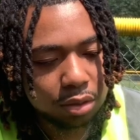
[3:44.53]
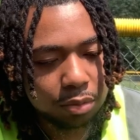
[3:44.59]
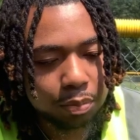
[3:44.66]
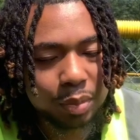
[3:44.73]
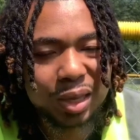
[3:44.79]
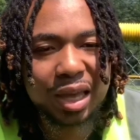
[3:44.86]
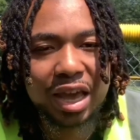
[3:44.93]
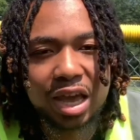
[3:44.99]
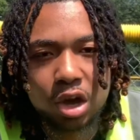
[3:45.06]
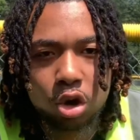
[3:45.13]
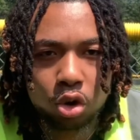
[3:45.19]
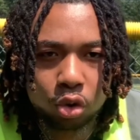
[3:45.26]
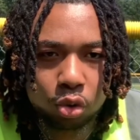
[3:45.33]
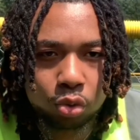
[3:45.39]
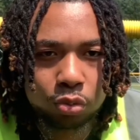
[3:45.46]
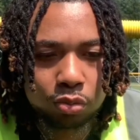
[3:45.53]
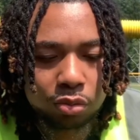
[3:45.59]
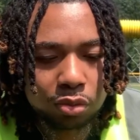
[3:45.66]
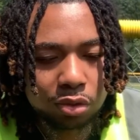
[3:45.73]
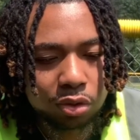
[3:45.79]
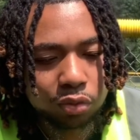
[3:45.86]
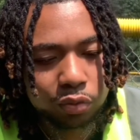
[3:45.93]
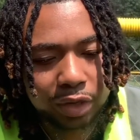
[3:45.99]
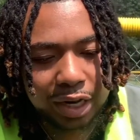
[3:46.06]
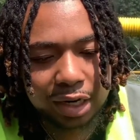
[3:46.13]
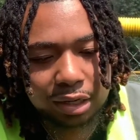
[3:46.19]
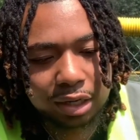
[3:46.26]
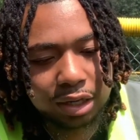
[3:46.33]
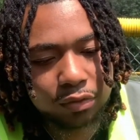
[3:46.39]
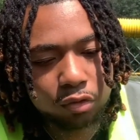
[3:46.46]
be at home. We gotta
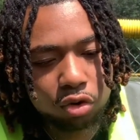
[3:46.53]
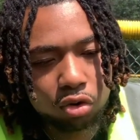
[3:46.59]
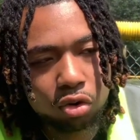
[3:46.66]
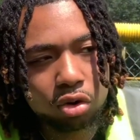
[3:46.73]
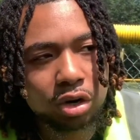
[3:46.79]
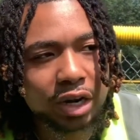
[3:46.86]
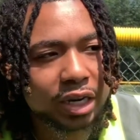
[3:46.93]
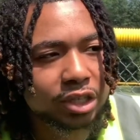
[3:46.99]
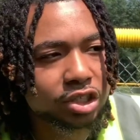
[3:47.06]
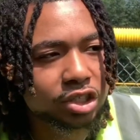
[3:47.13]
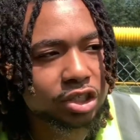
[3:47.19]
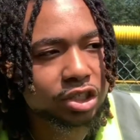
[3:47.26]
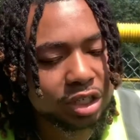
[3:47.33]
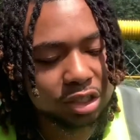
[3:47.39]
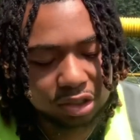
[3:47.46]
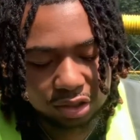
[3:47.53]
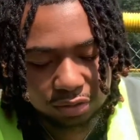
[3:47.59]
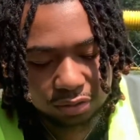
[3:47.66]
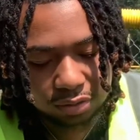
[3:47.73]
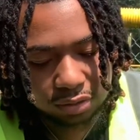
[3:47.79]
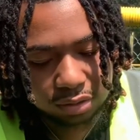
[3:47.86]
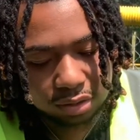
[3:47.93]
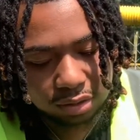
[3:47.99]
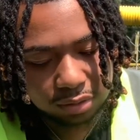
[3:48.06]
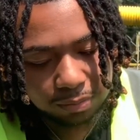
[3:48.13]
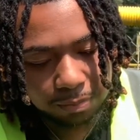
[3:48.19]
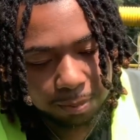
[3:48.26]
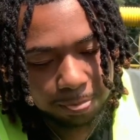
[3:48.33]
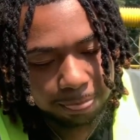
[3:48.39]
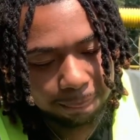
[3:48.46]
leave all that stress
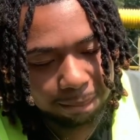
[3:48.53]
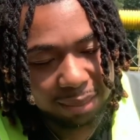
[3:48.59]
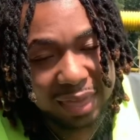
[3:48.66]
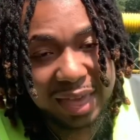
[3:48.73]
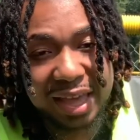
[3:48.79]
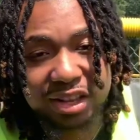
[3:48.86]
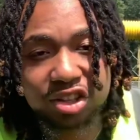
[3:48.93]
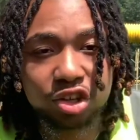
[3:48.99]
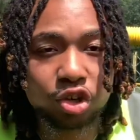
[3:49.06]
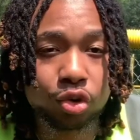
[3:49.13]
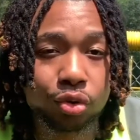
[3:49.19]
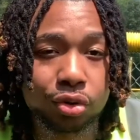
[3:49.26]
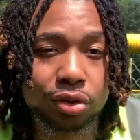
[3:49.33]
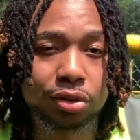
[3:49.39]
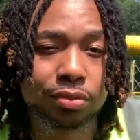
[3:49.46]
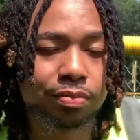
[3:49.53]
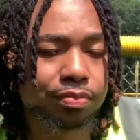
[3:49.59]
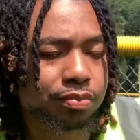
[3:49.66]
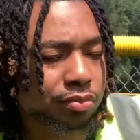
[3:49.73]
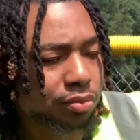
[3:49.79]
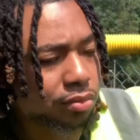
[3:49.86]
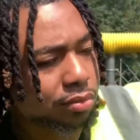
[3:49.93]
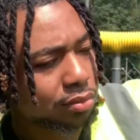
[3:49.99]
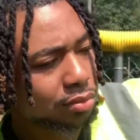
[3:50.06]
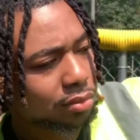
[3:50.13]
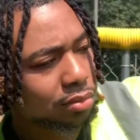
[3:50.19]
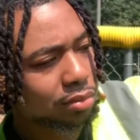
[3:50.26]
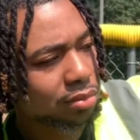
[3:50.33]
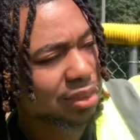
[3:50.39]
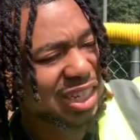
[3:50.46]
at the door.
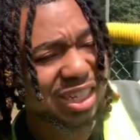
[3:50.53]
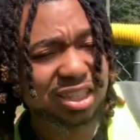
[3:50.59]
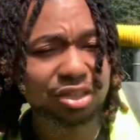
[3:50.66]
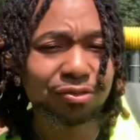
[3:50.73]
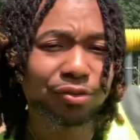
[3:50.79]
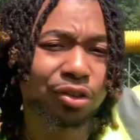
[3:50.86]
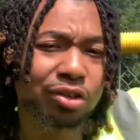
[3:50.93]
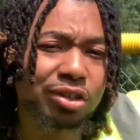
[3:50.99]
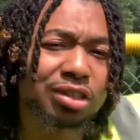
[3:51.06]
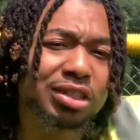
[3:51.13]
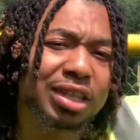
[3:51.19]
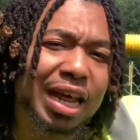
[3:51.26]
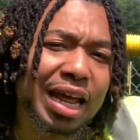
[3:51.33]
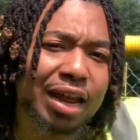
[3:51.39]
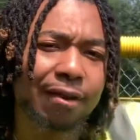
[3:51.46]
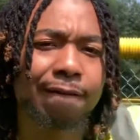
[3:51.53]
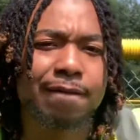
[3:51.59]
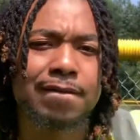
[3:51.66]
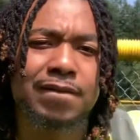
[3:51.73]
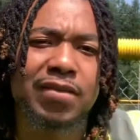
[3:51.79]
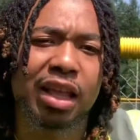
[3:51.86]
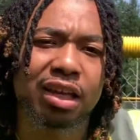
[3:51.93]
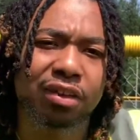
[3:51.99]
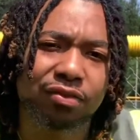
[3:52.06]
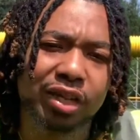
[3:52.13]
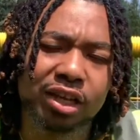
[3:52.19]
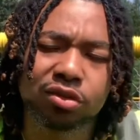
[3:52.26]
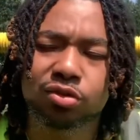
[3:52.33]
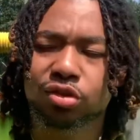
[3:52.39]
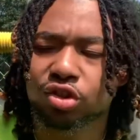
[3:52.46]
As far as that, like, if
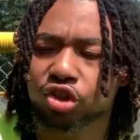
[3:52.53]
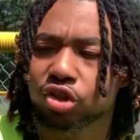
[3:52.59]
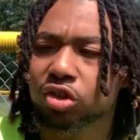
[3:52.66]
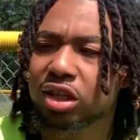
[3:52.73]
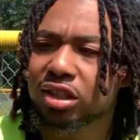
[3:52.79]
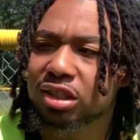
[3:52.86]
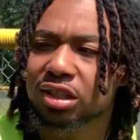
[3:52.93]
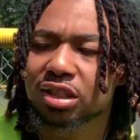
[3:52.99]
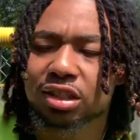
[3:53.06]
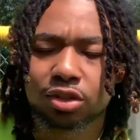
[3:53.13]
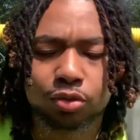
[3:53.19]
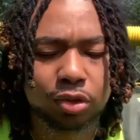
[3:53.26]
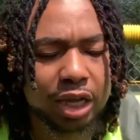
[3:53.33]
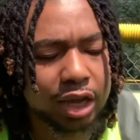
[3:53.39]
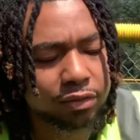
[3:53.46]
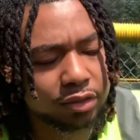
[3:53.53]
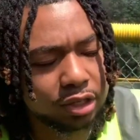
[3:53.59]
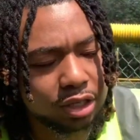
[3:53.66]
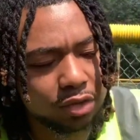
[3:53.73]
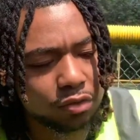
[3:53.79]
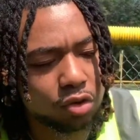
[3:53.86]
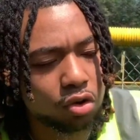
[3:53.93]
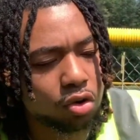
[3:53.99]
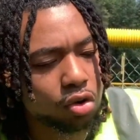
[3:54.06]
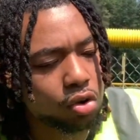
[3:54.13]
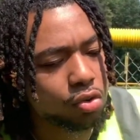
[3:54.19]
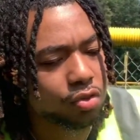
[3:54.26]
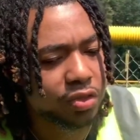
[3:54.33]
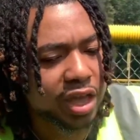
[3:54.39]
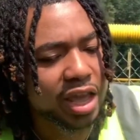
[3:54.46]
that's what the stress is, we have to leave all
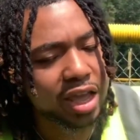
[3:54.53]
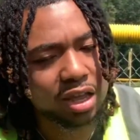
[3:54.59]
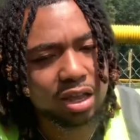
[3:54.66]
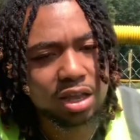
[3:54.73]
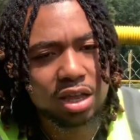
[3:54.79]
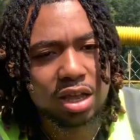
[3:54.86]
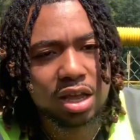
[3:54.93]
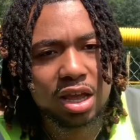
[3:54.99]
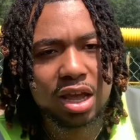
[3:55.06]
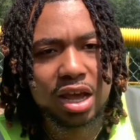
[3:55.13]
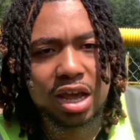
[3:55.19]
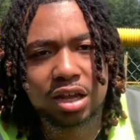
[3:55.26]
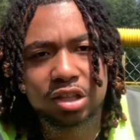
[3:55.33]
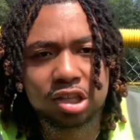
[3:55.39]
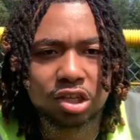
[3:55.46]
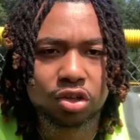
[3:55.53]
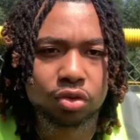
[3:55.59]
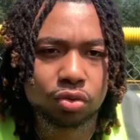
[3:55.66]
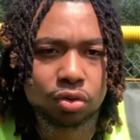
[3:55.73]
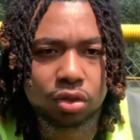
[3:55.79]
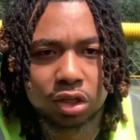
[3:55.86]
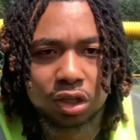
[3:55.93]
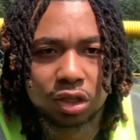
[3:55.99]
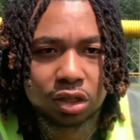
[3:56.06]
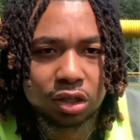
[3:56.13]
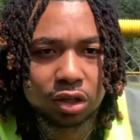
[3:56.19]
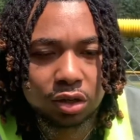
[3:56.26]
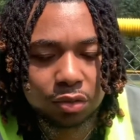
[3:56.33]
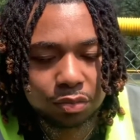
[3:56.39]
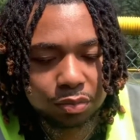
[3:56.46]
that at the door.
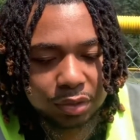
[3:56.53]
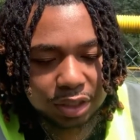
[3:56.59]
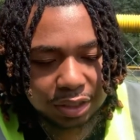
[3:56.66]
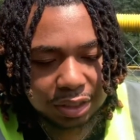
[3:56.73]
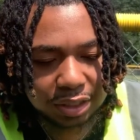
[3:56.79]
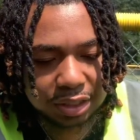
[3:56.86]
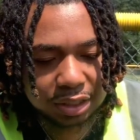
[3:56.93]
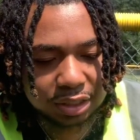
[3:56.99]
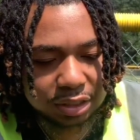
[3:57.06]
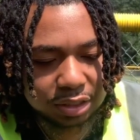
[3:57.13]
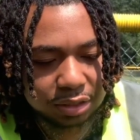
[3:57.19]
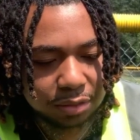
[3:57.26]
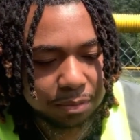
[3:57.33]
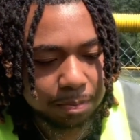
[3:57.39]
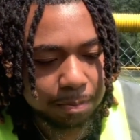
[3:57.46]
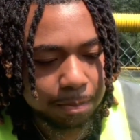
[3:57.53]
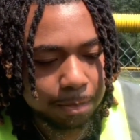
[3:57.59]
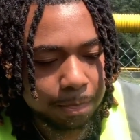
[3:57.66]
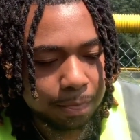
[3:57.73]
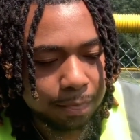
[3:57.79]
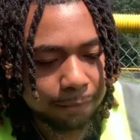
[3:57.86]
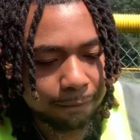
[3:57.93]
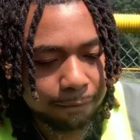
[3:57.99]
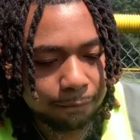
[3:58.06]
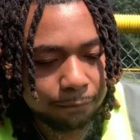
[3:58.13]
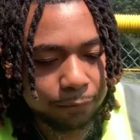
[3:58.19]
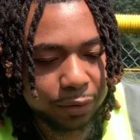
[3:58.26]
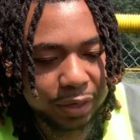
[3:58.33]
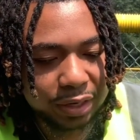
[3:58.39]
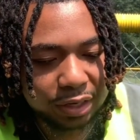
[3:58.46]
Because
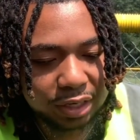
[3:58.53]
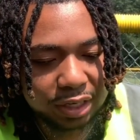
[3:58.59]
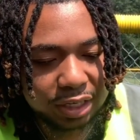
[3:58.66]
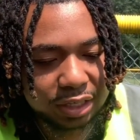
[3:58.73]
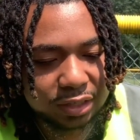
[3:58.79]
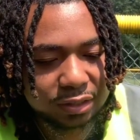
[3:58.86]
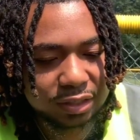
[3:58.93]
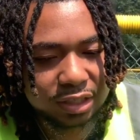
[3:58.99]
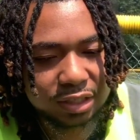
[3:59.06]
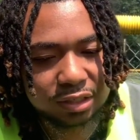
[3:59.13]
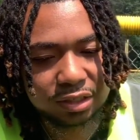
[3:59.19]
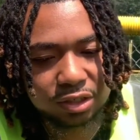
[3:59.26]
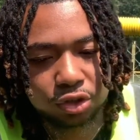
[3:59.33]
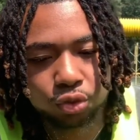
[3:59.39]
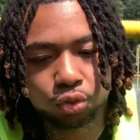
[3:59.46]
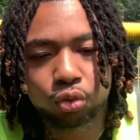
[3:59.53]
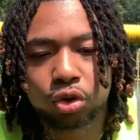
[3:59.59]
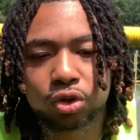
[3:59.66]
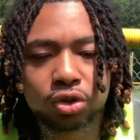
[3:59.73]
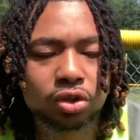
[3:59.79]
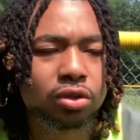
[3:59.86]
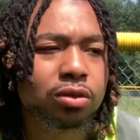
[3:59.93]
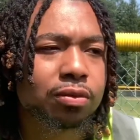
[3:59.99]
when it leads into your work